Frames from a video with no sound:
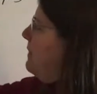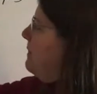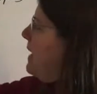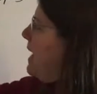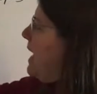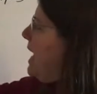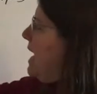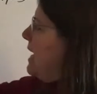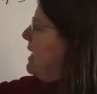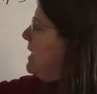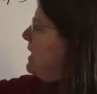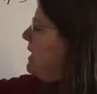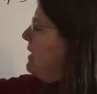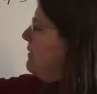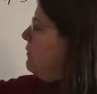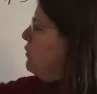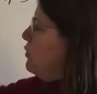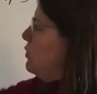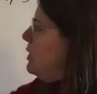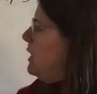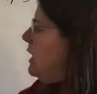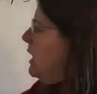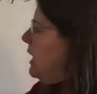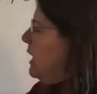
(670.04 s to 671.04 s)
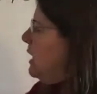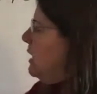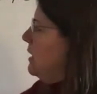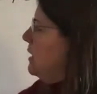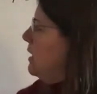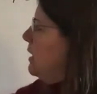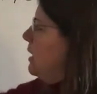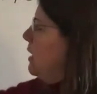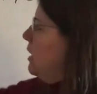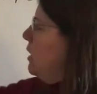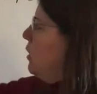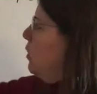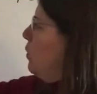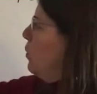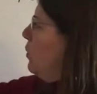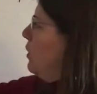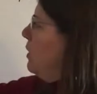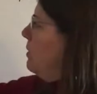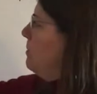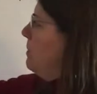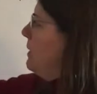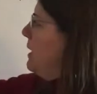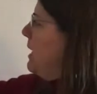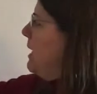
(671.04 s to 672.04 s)
that add to give you 10
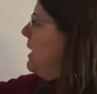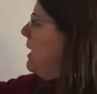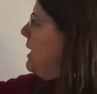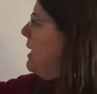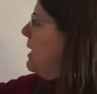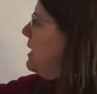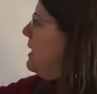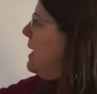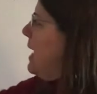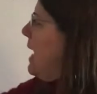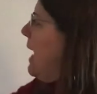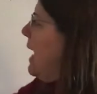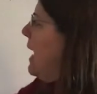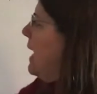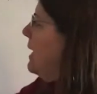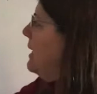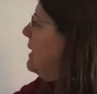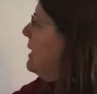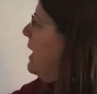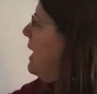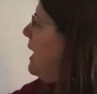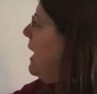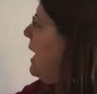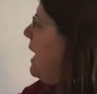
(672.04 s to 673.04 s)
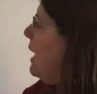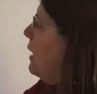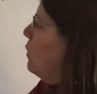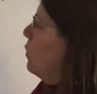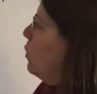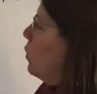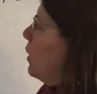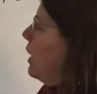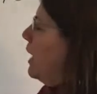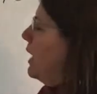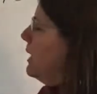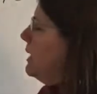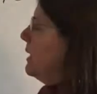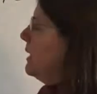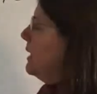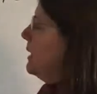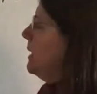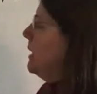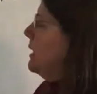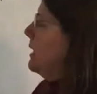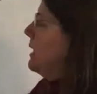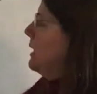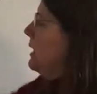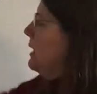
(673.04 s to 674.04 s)
would be 9 and 1.
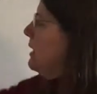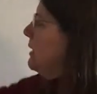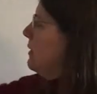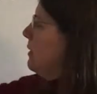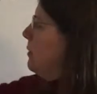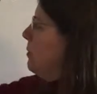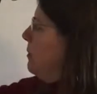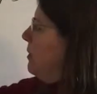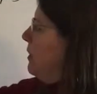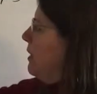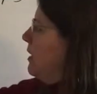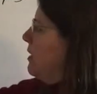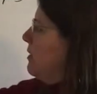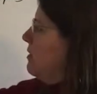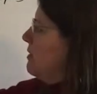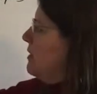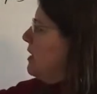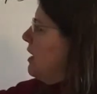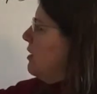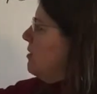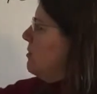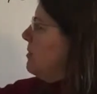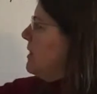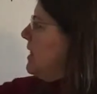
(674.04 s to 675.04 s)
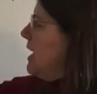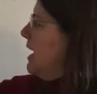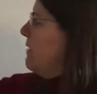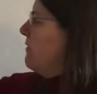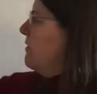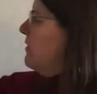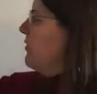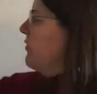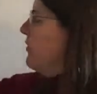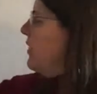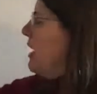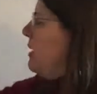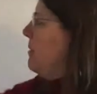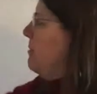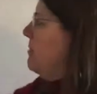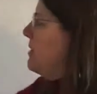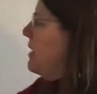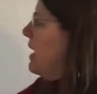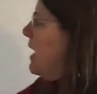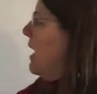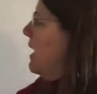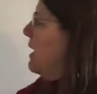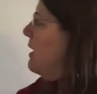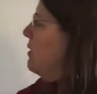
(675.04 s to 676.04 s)
The plus tells me they have the same
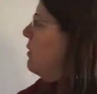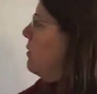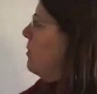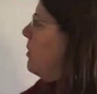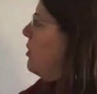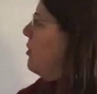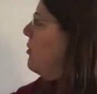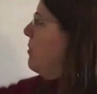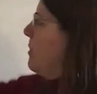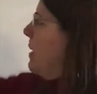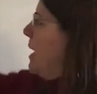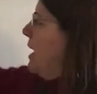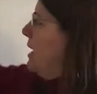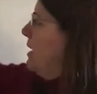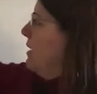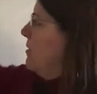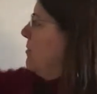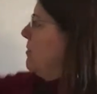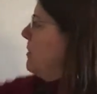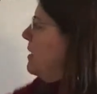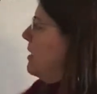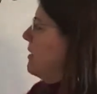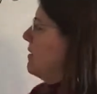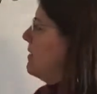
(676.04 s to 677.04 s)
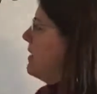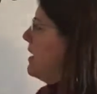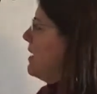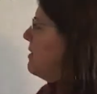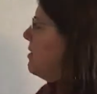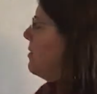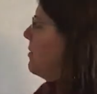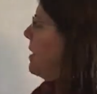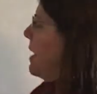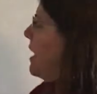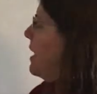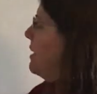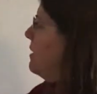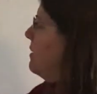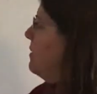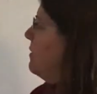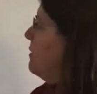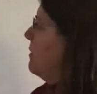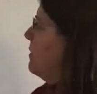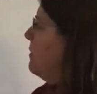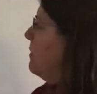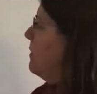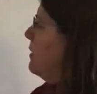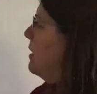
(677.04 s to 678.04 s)
sign and they're both minus because that's a
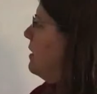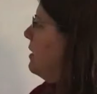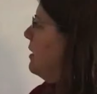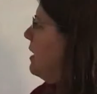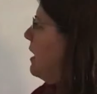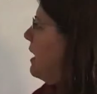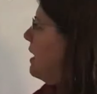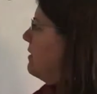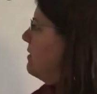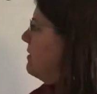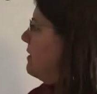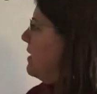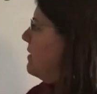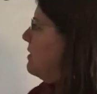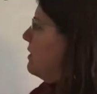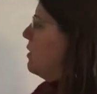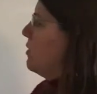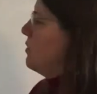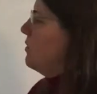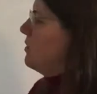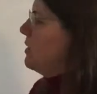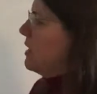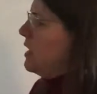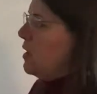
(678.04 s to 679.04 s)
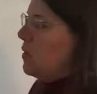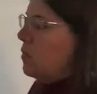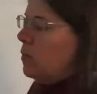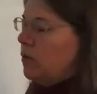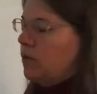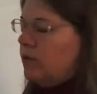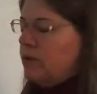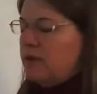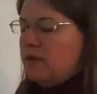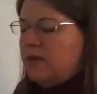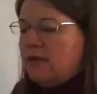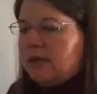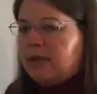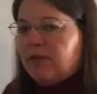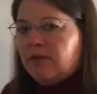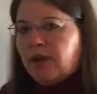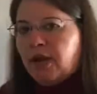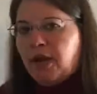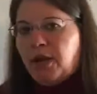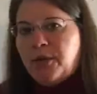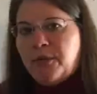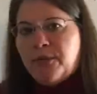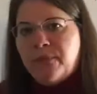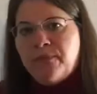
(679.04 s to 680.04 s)
minus. I set those equal to
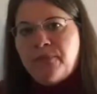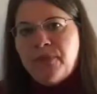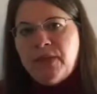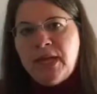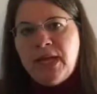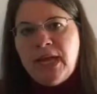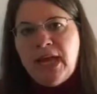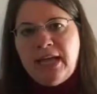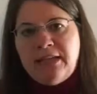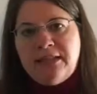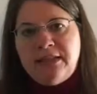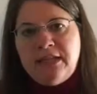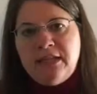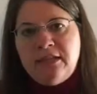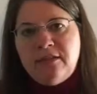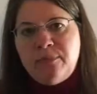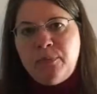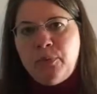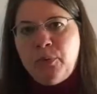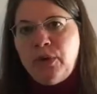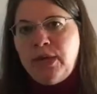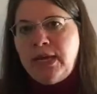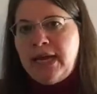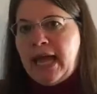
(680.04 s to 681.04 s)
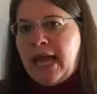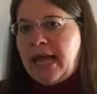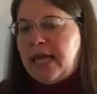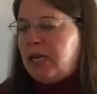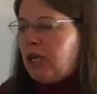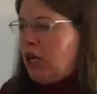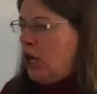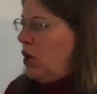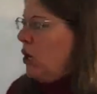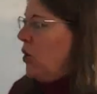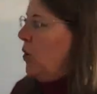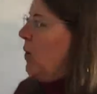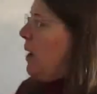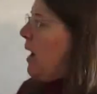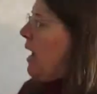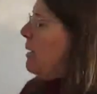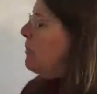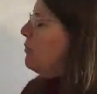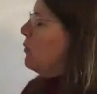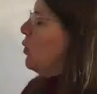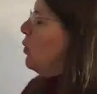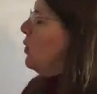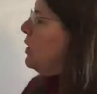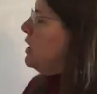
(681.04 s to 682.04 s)
0. At this point, I know
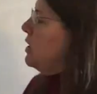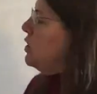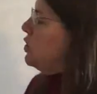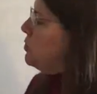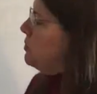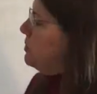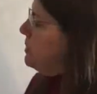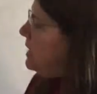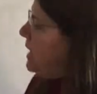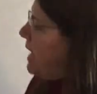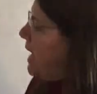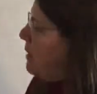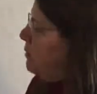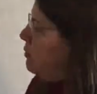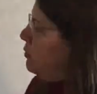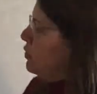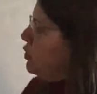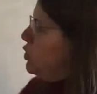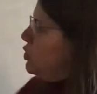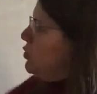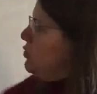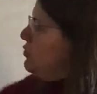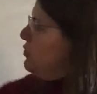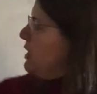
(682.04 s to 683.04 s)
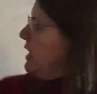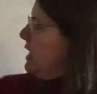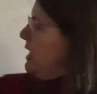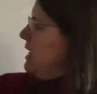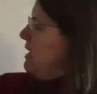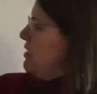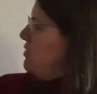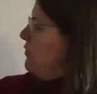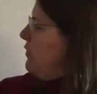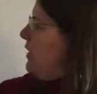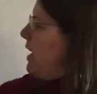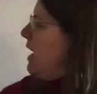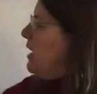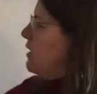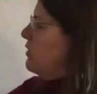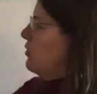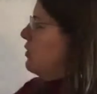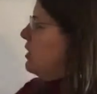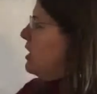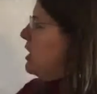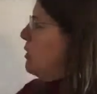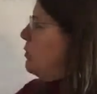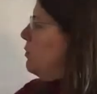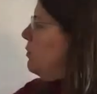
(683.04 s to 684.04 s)
I'm going to be able to set each factor
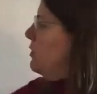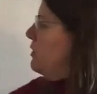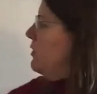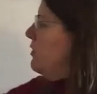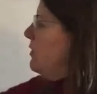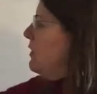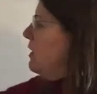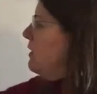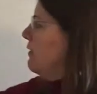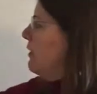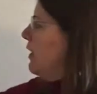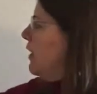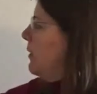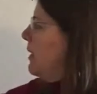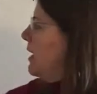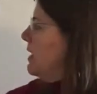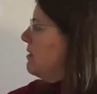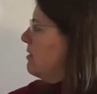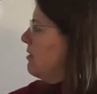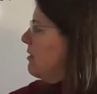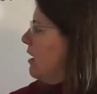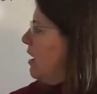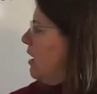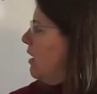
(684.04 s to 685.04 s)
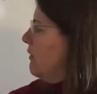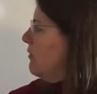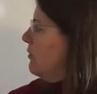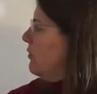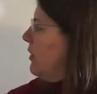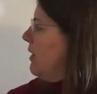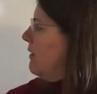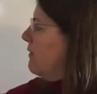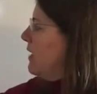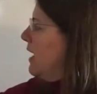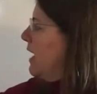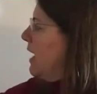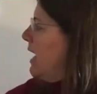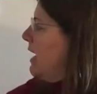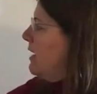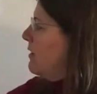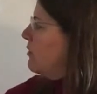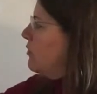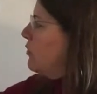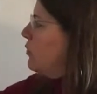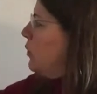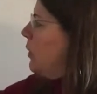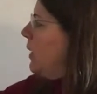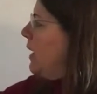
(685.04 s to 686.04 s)
equal to 0 and solve. So I've got x
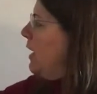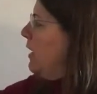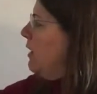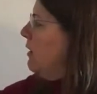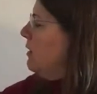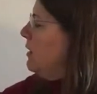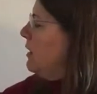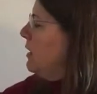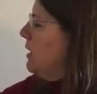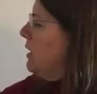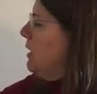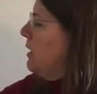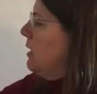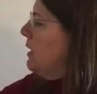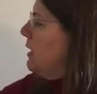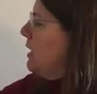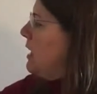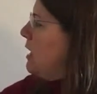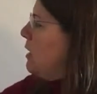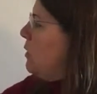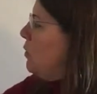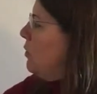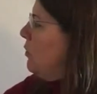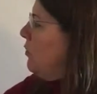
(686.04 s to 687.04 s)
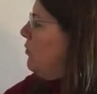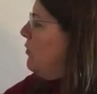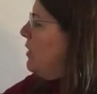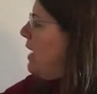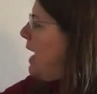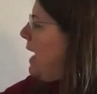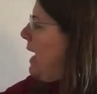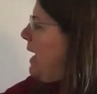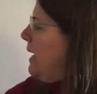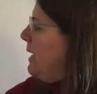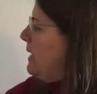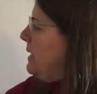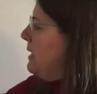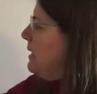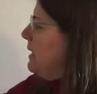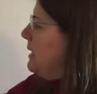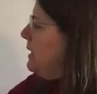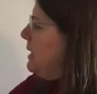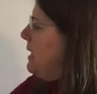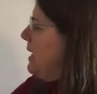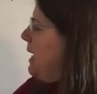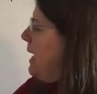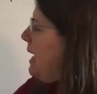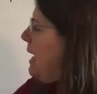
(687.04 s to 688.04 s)
squared equals 9
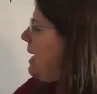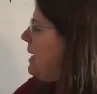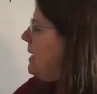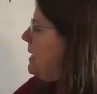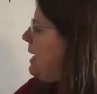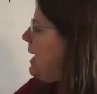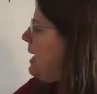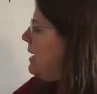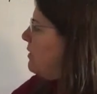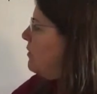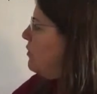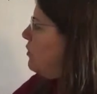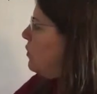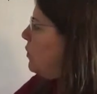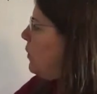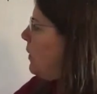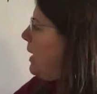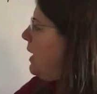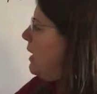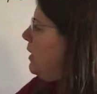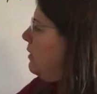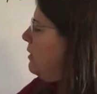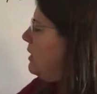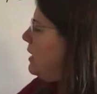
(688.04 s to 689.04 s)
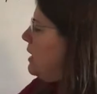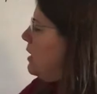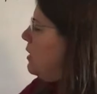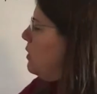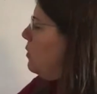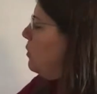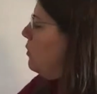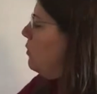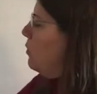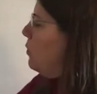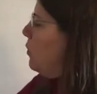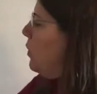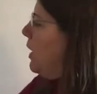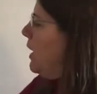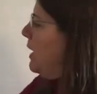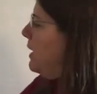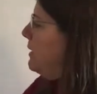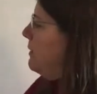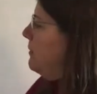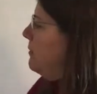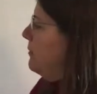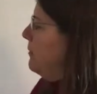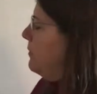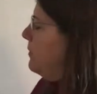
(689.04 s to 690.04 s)
and x squared equals
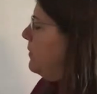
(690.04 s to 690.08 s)
1.